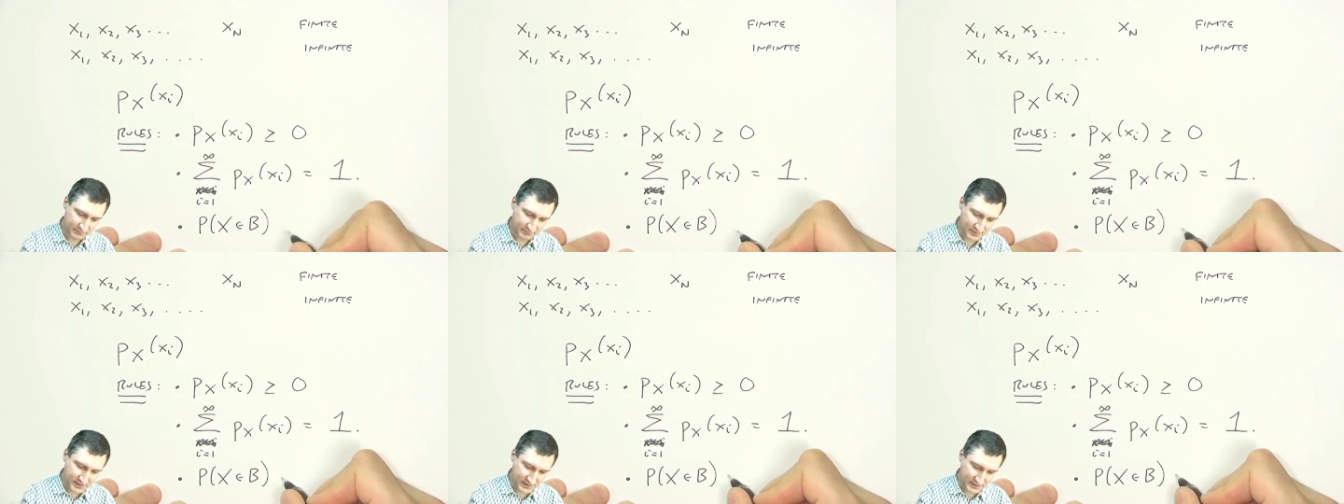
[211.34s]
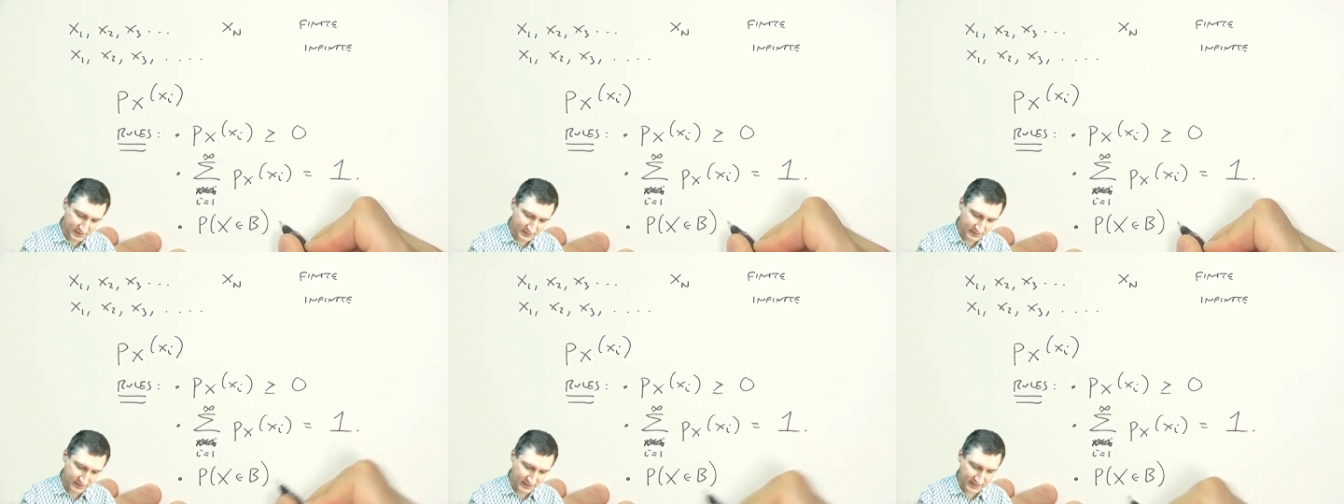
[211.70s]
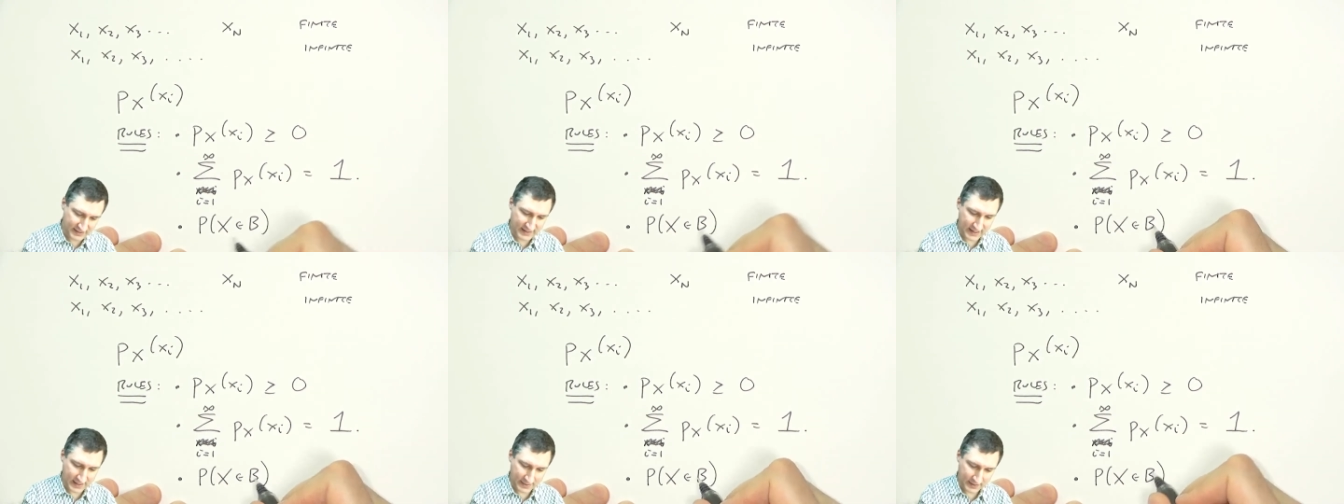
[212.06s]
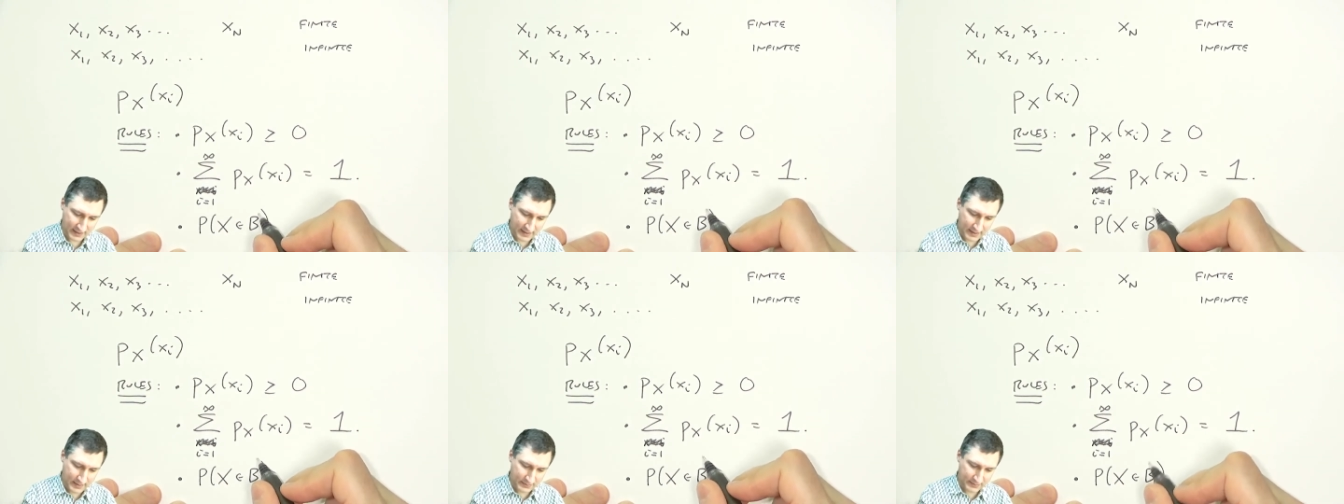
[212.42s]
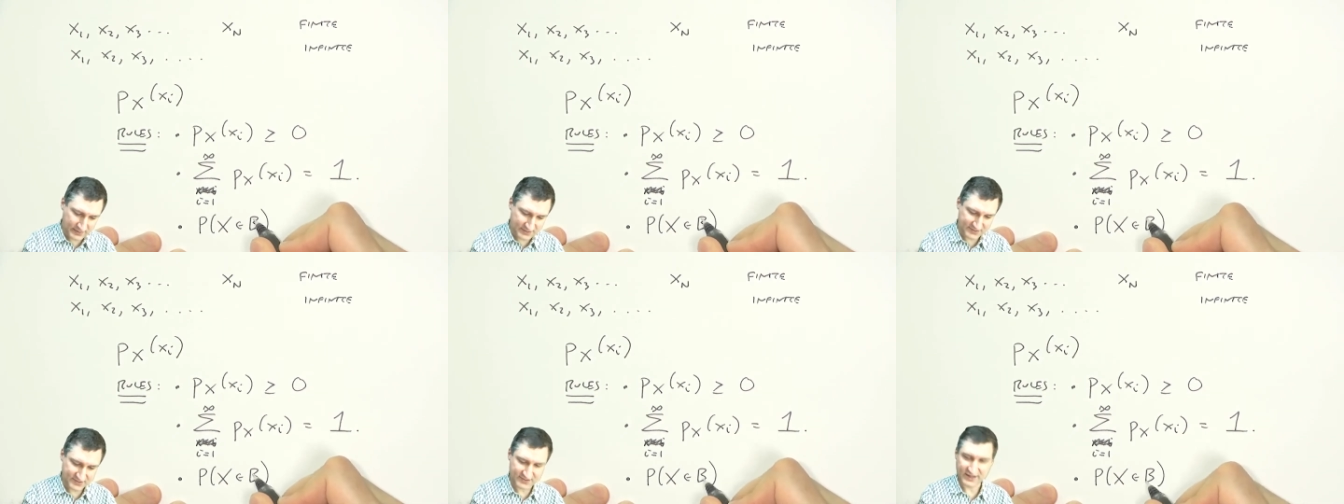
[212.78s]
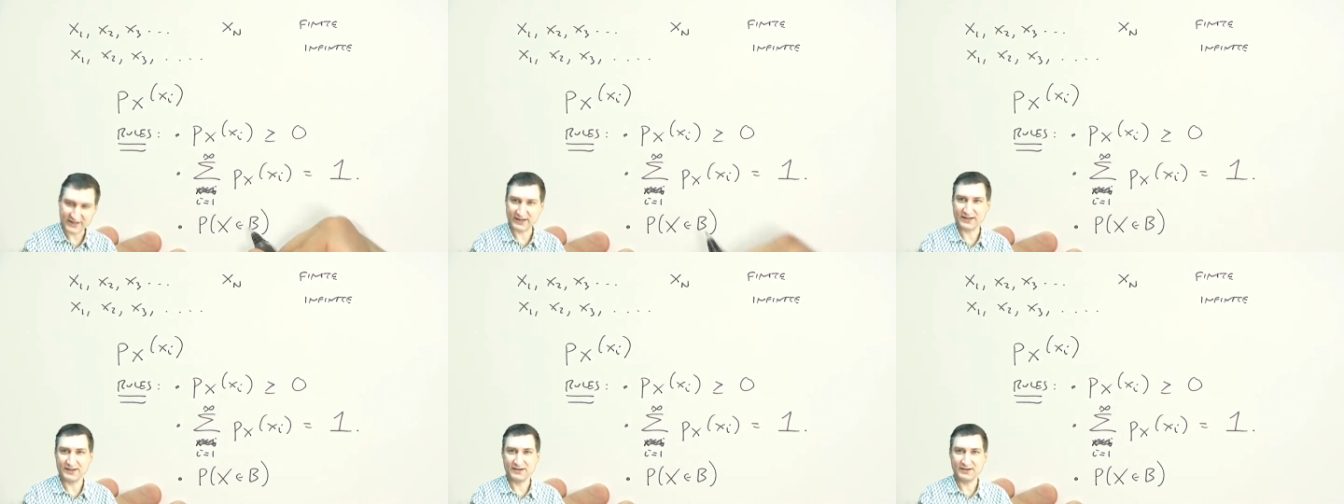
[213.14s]
B, and again, this is
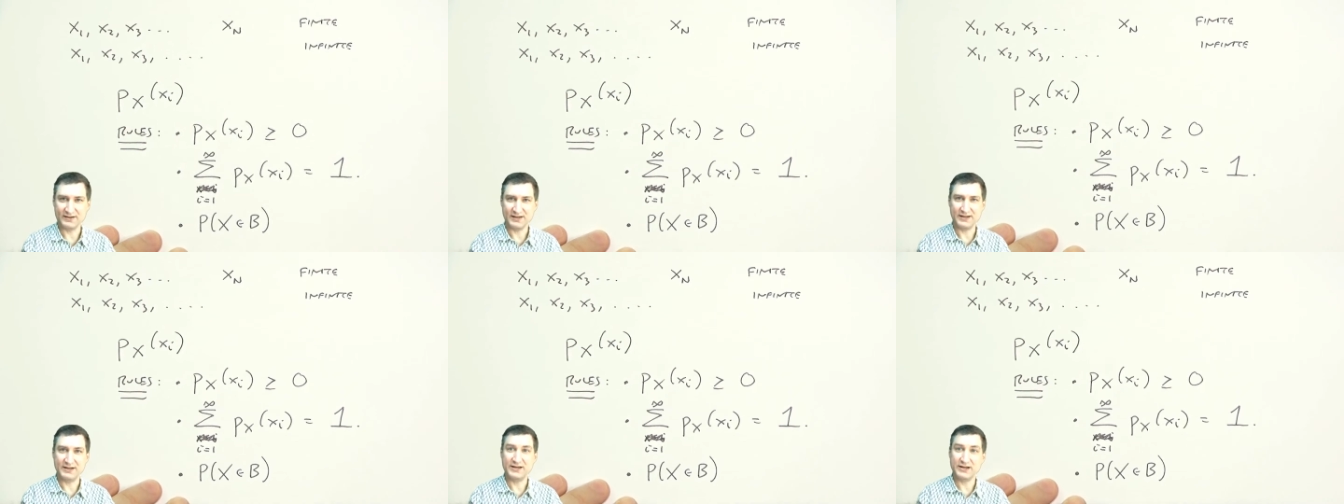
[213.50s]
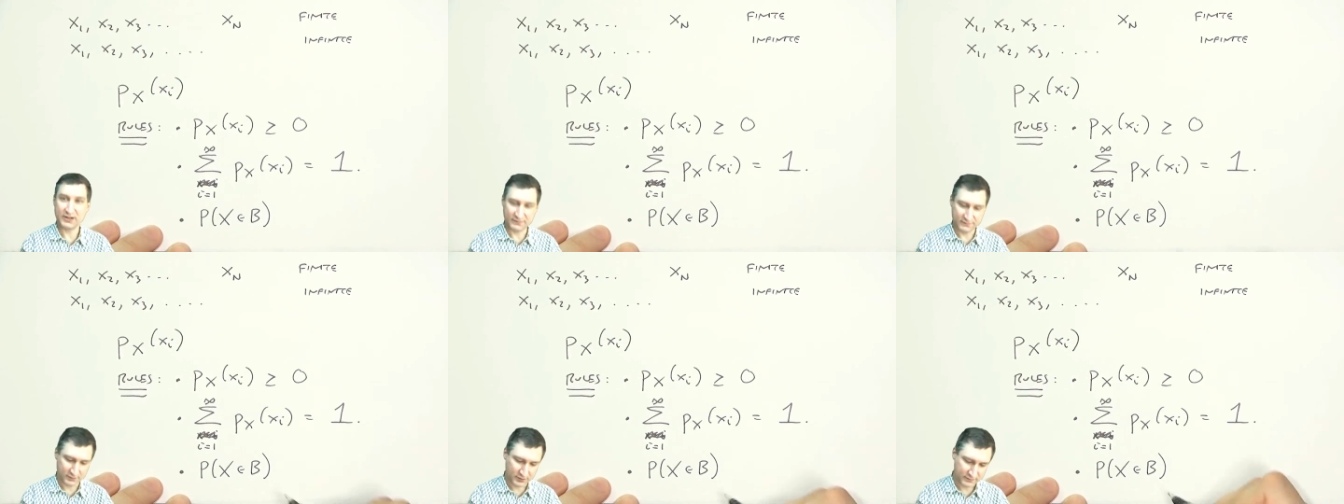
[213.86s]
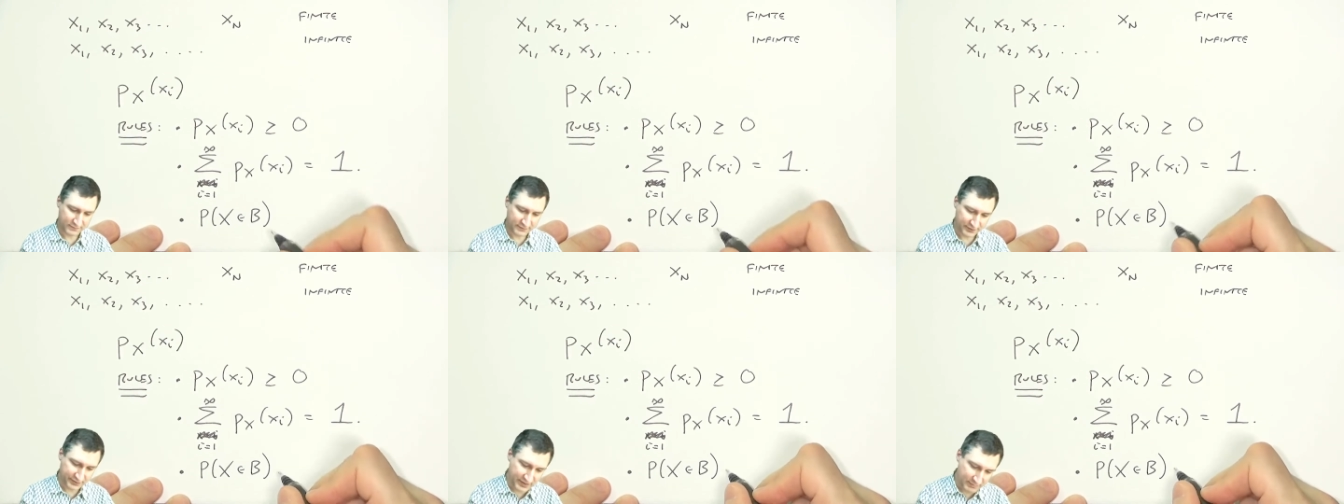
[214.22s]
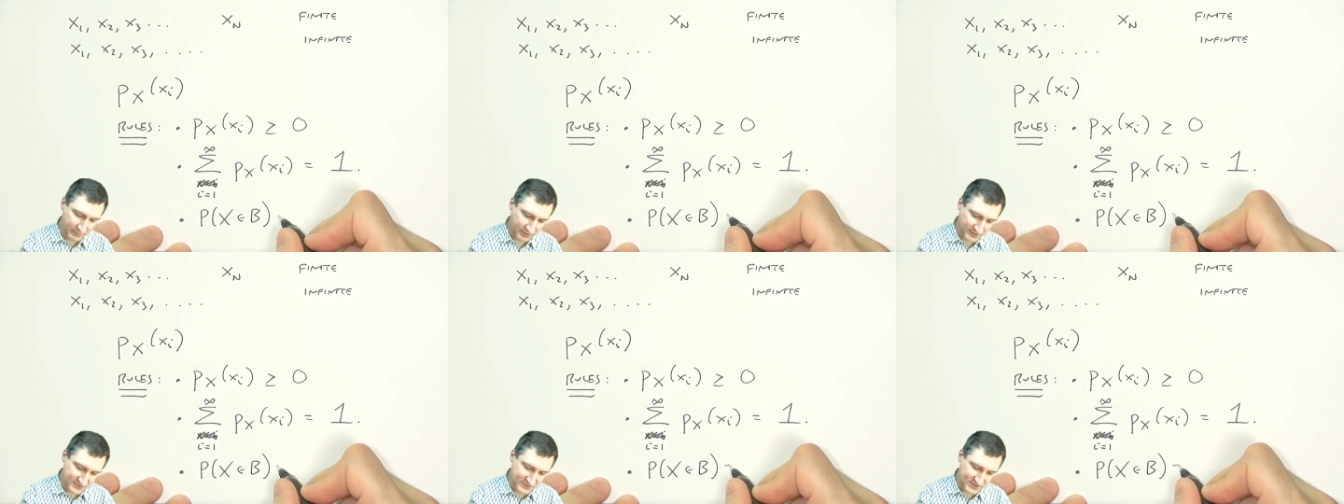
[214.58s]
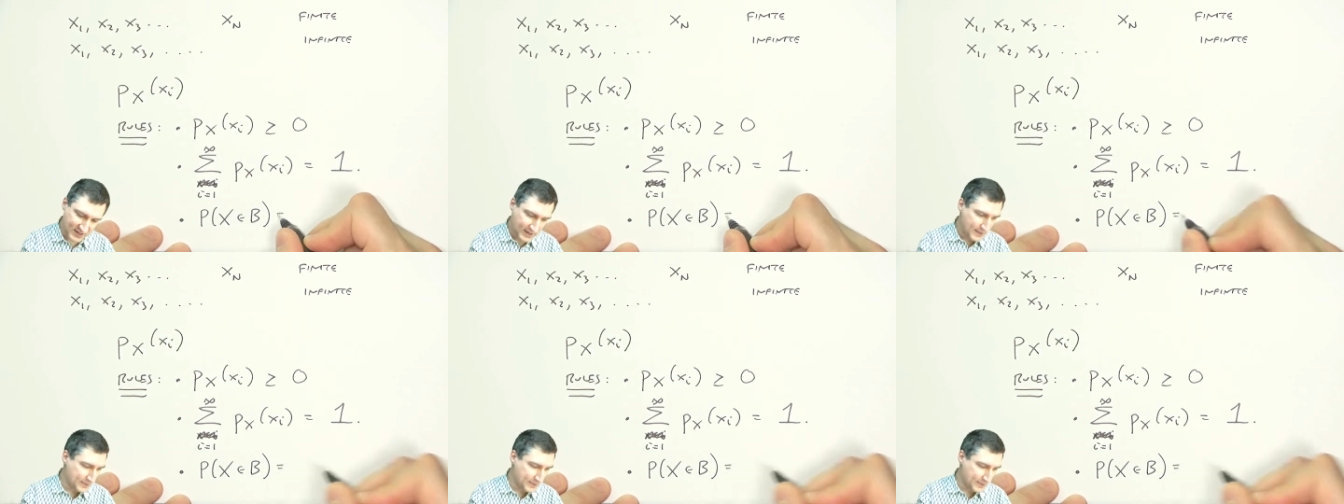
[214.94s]
like a, an interval of real numbers,